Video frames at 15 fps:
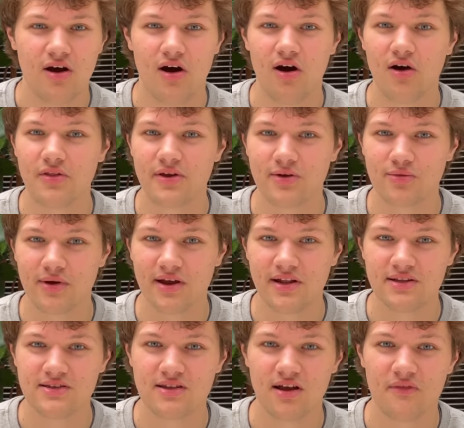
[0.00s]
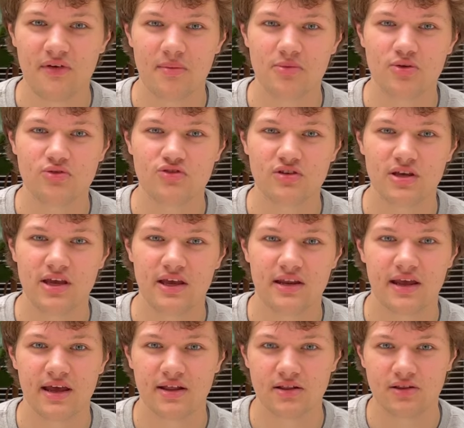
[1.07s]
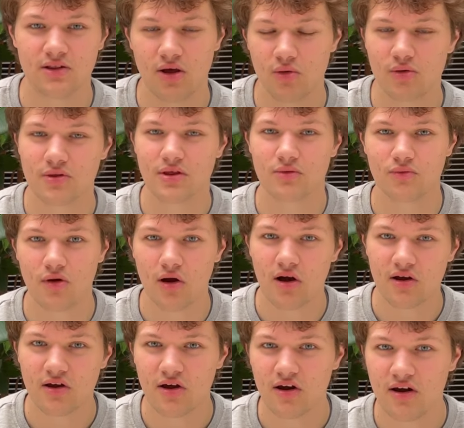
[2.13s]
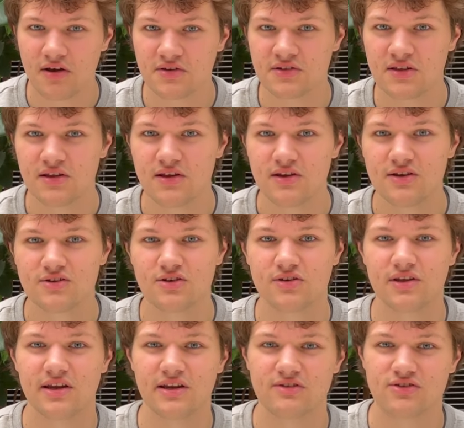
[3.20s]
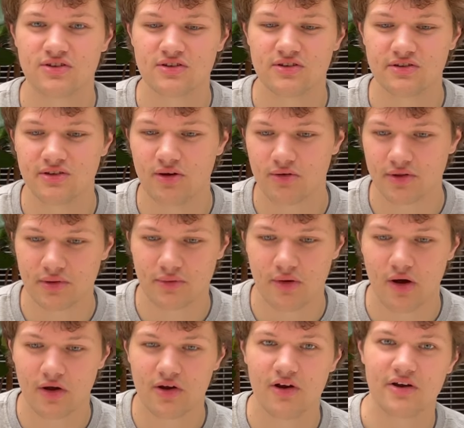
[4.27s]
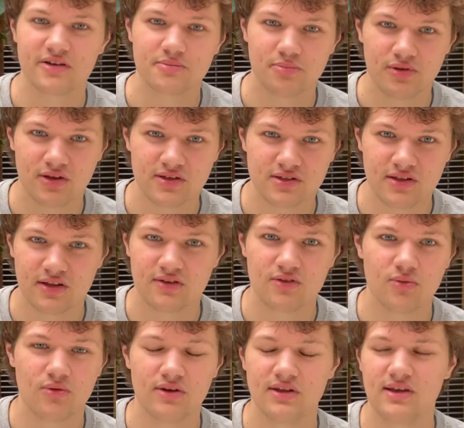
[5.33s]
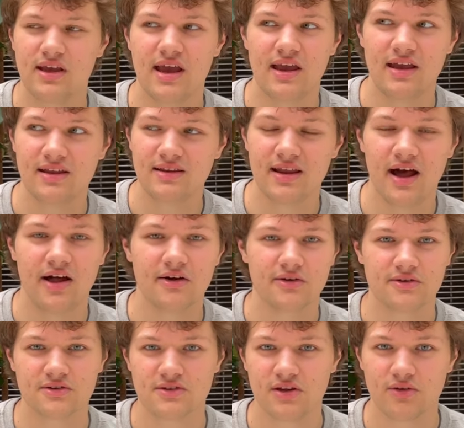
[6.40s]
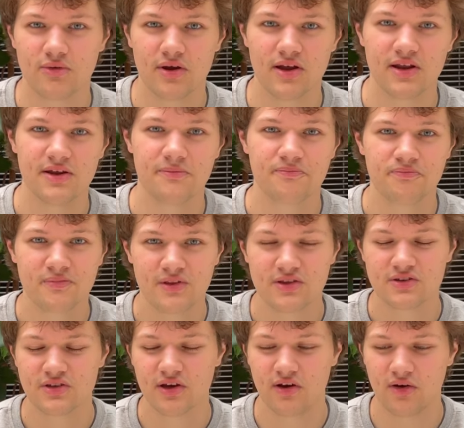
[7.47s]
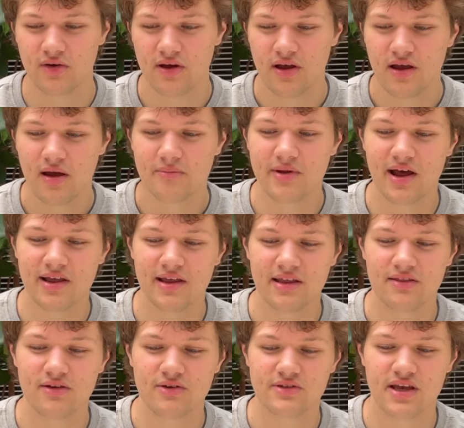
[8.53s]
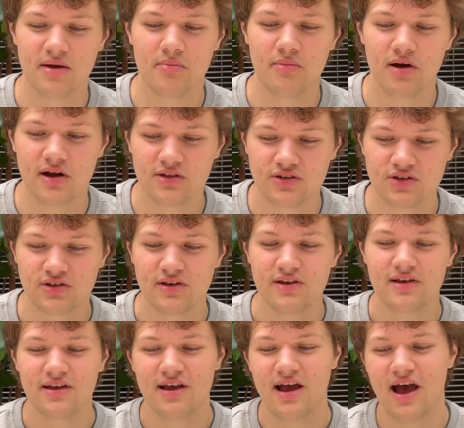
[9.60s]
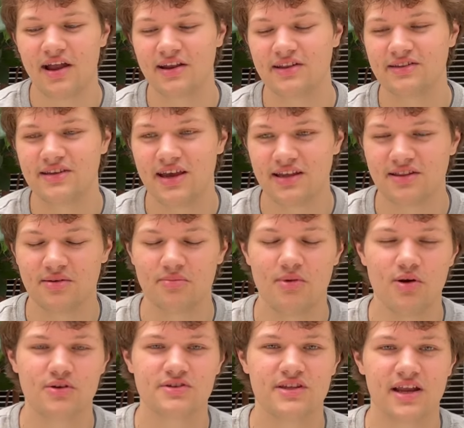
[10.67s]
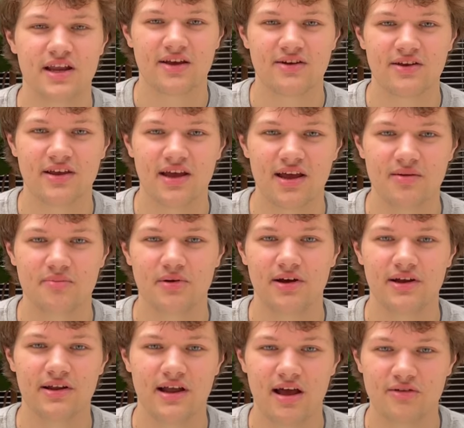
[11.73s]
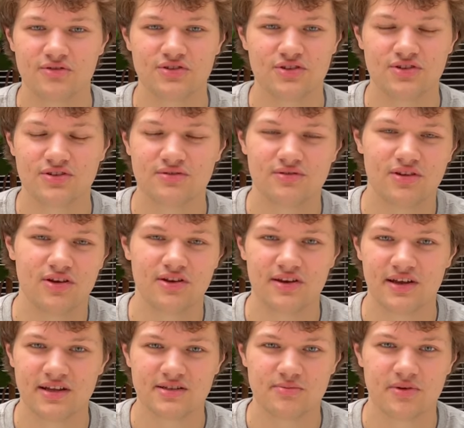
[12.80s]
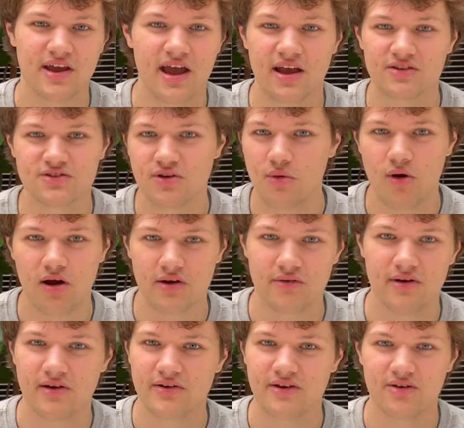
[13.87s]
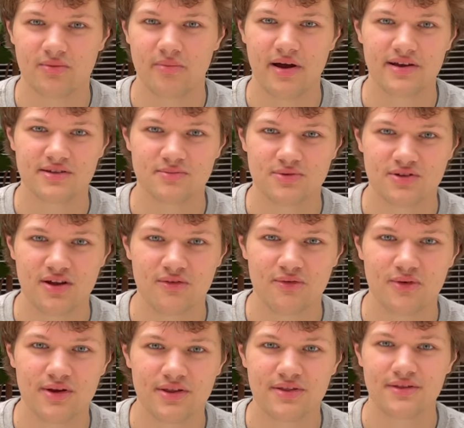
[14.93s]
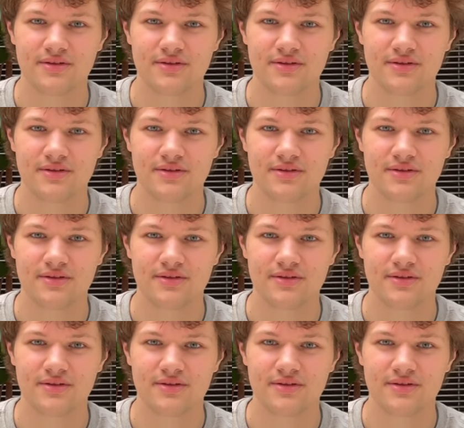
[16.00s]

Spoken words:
All the graded stuff, I'm usually in at lower than raw cost. So then it's just lower than raw cost plus the $28 to grade it. So not in those that much. I didn't take the most could get, but I was just looking to get some cash to walk around here and buy some stuff with.